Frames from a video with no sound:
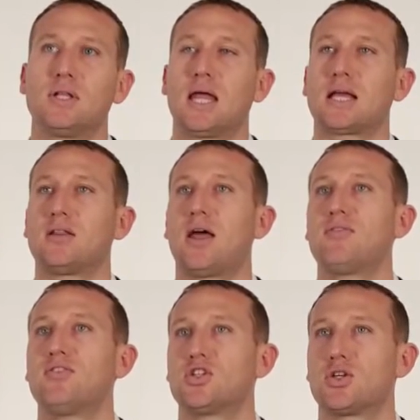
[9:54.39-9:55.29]
like a
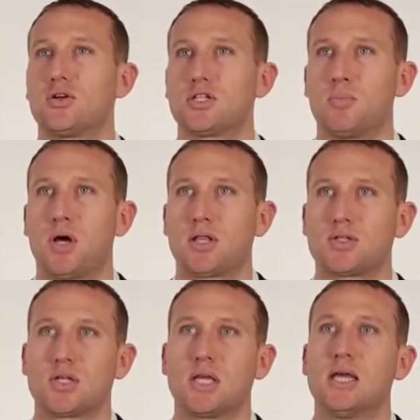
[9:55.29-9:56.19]
life insurance
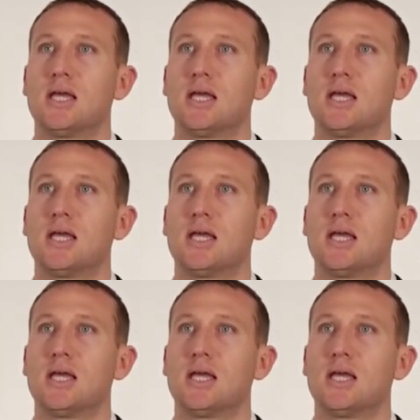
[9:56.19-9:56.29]
policy,